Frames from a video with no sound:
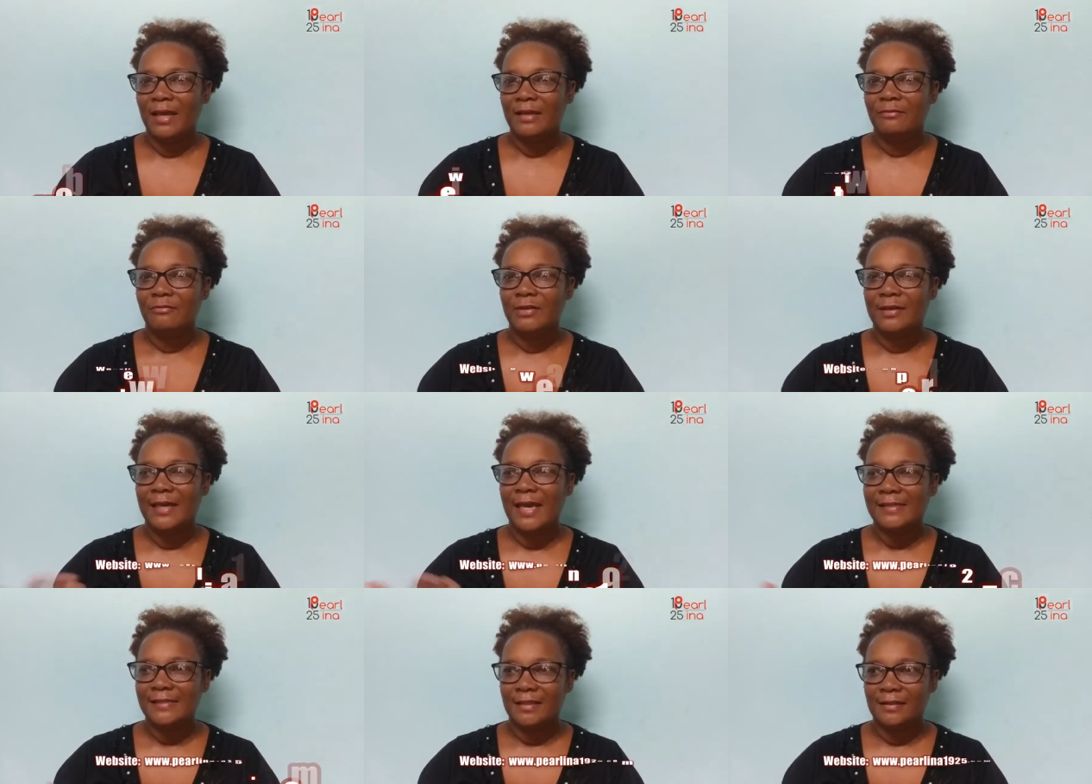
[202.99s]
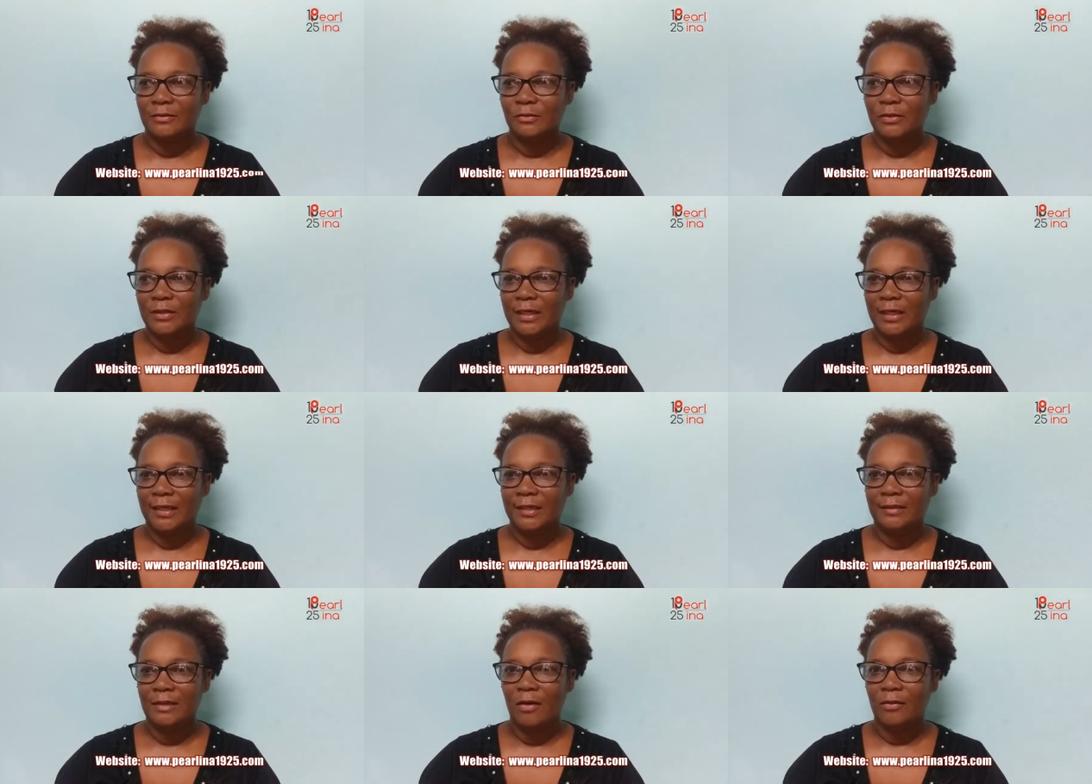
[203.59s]
Ben realized that,
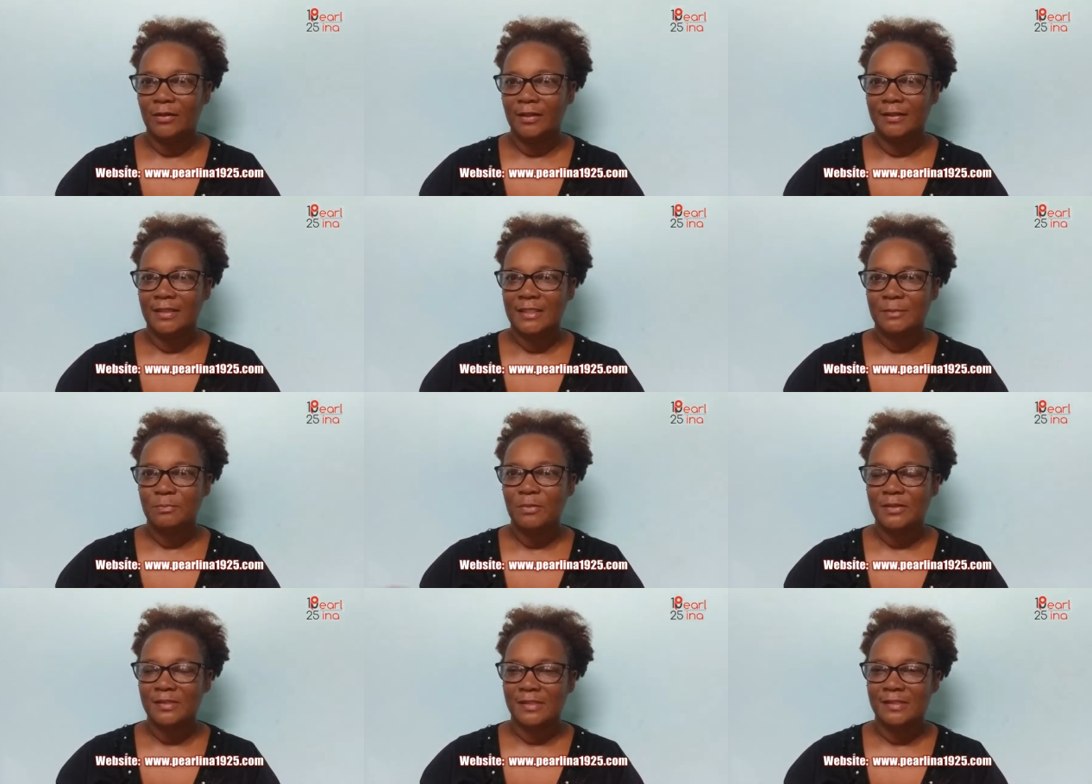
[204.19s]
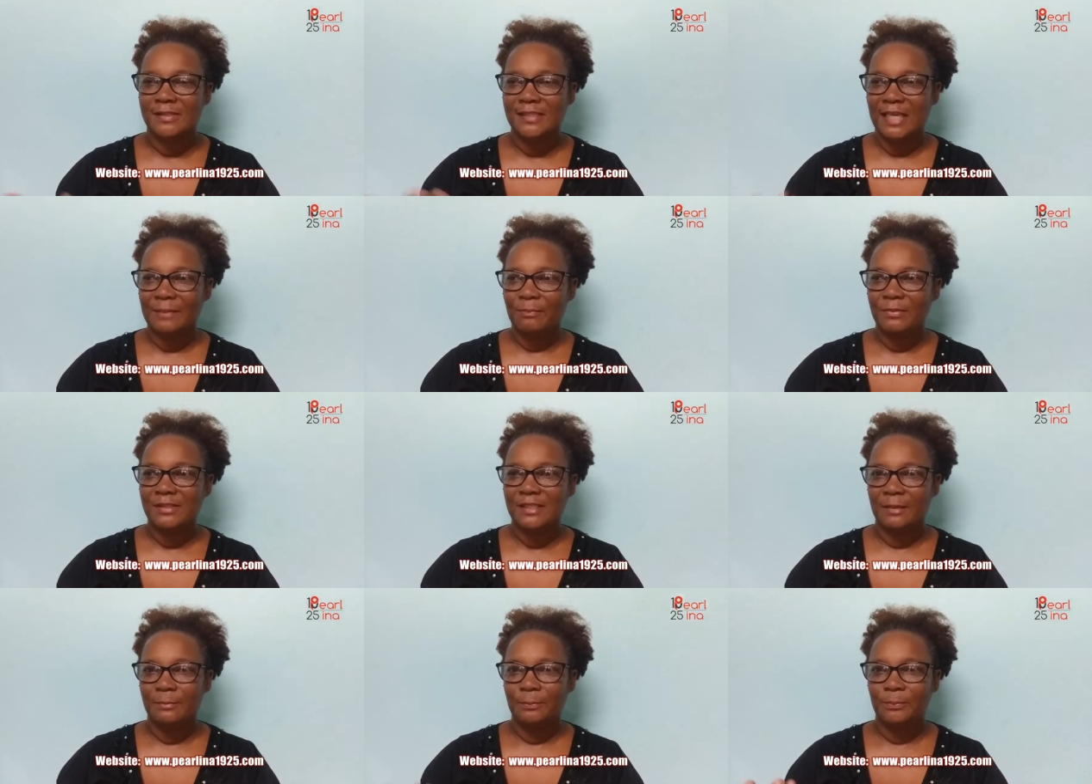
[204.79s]
okay, now that this person
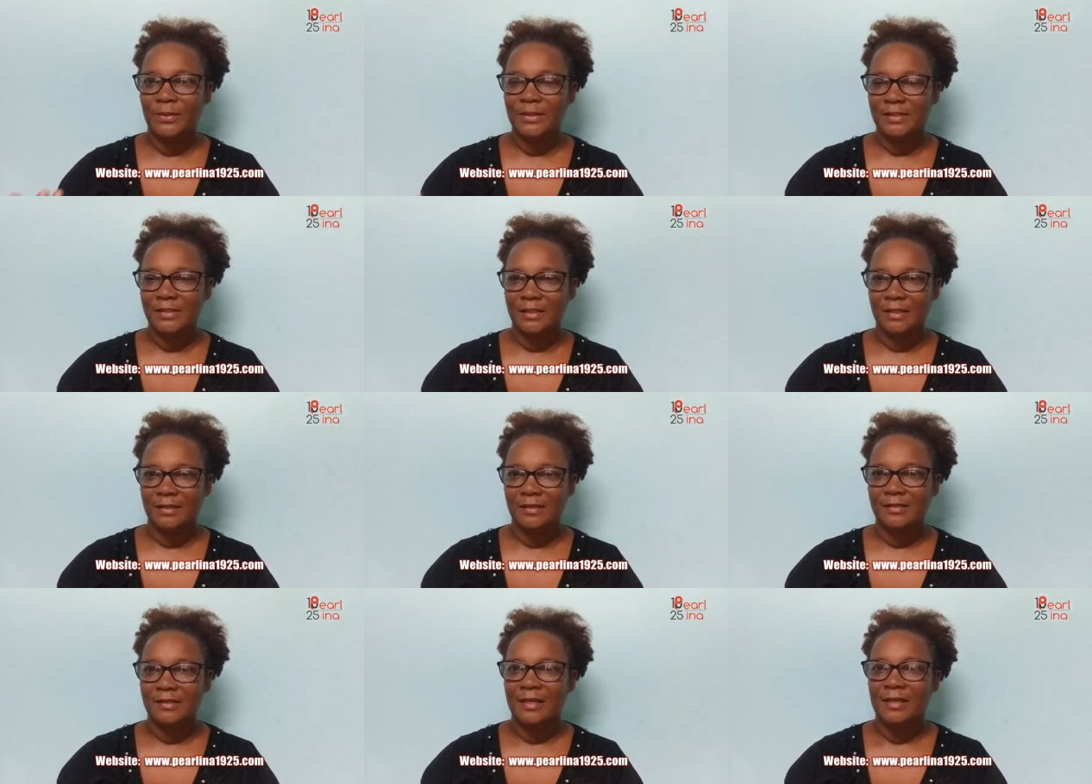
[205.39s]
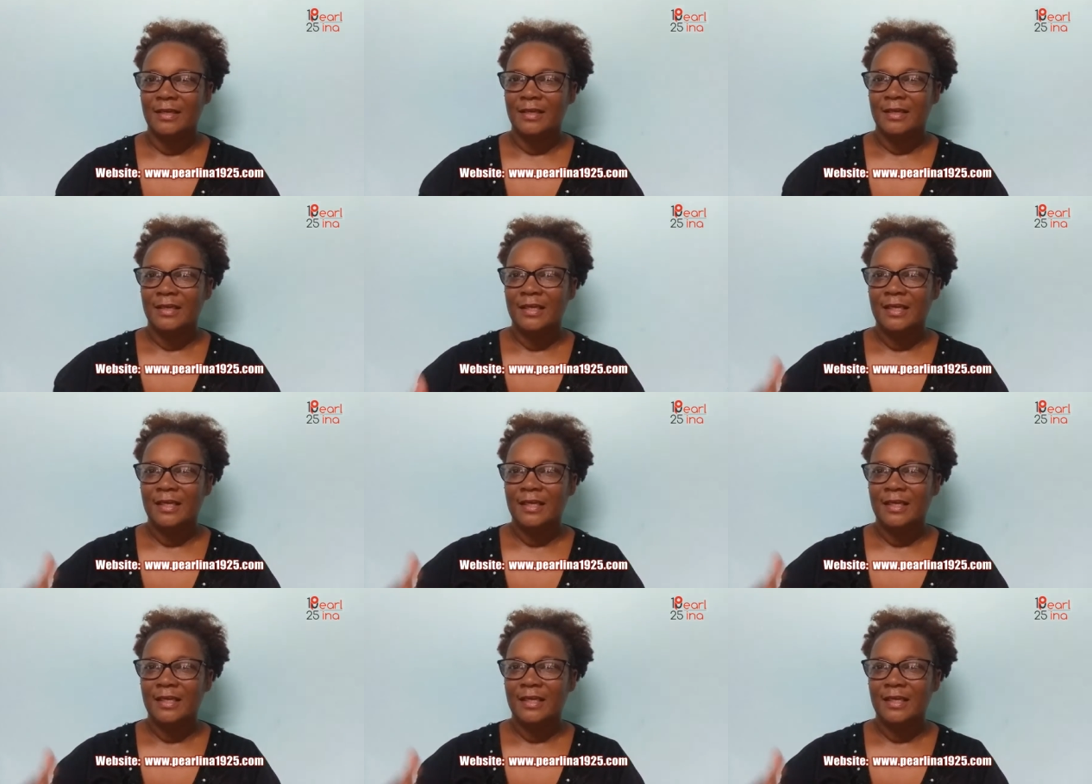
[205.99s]
sent me some pictures,